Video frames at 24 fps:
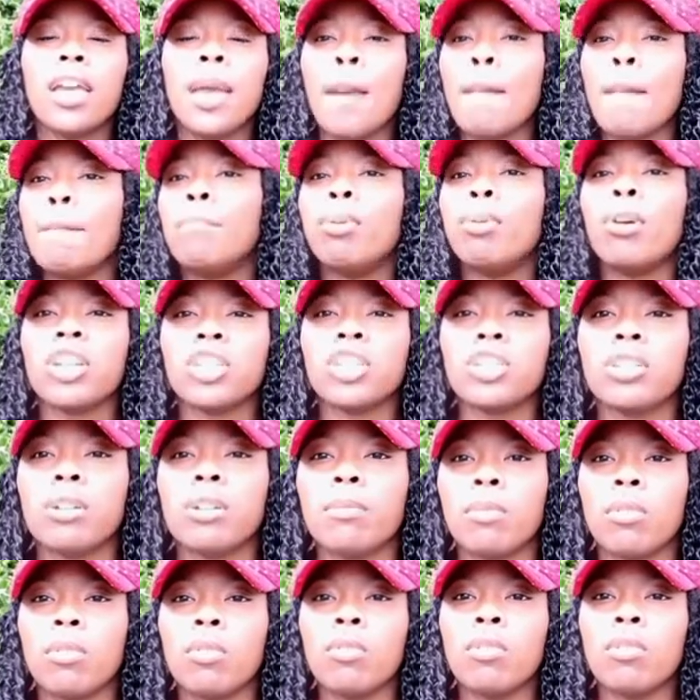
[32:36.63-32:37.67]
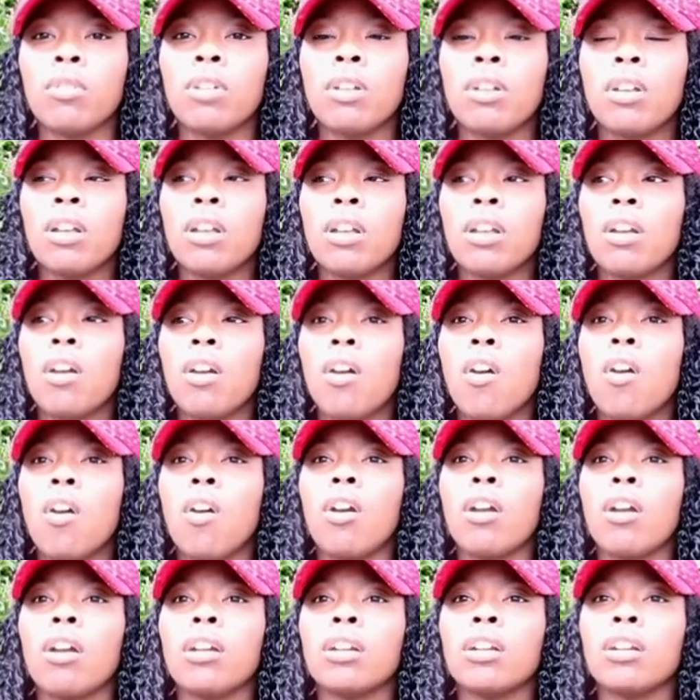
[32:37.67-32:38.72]
impressionable
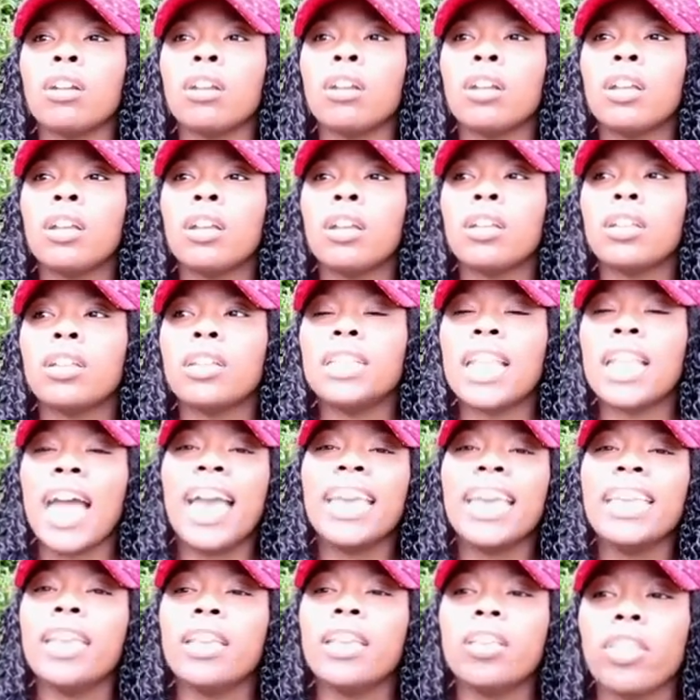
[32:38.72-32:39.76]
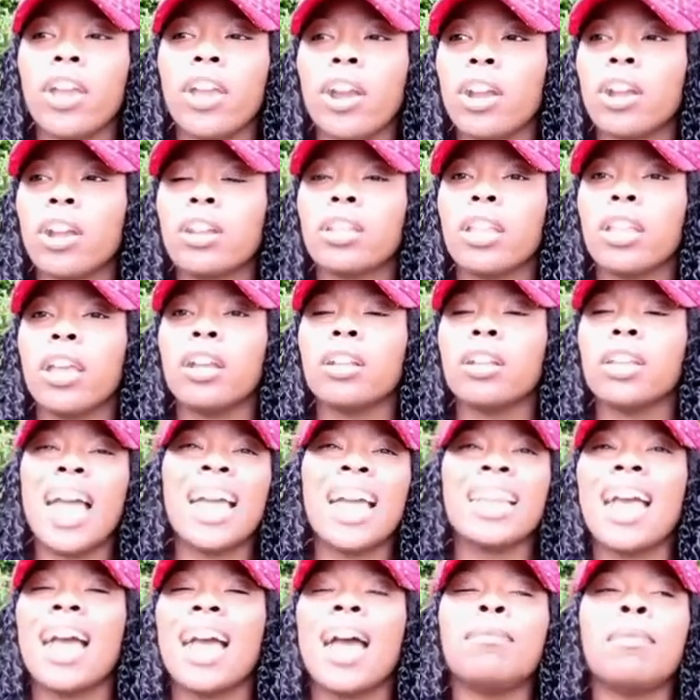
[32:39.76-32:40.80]
or naive. They're they're
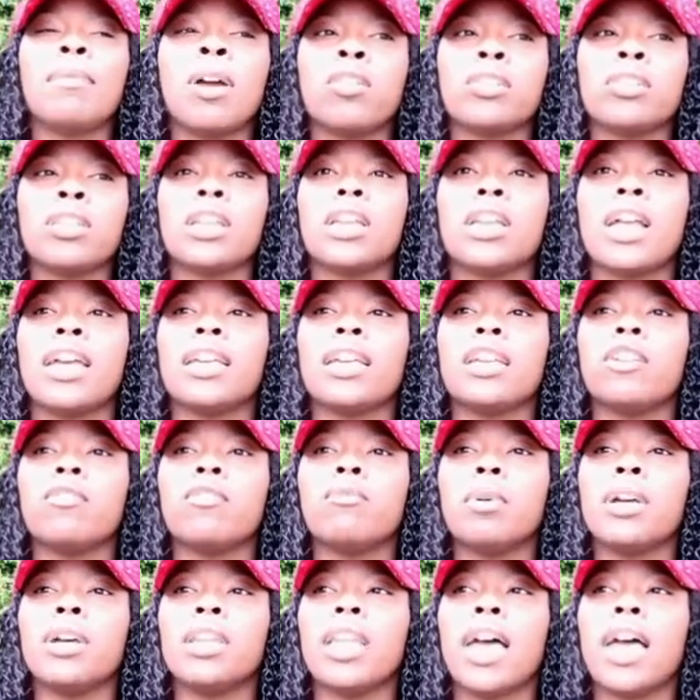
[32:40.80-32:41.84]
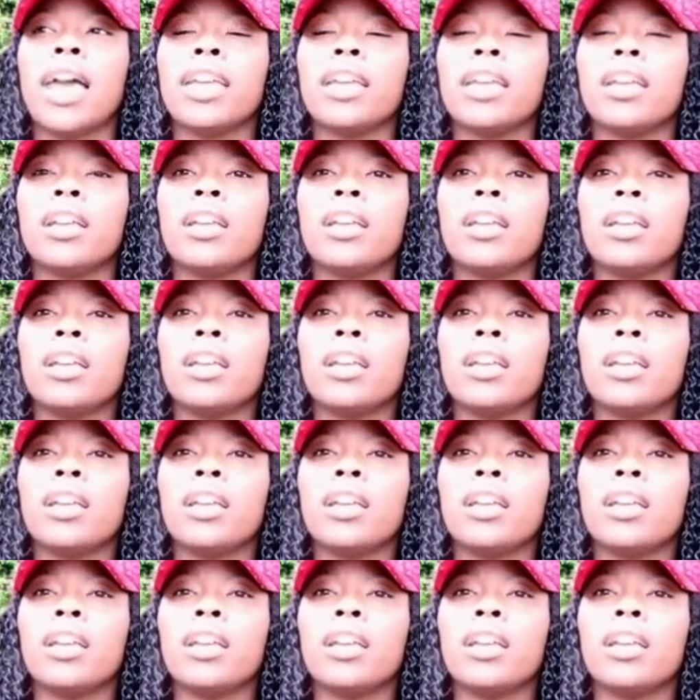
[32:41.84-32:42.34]
not. I'm not gonna say naive, but like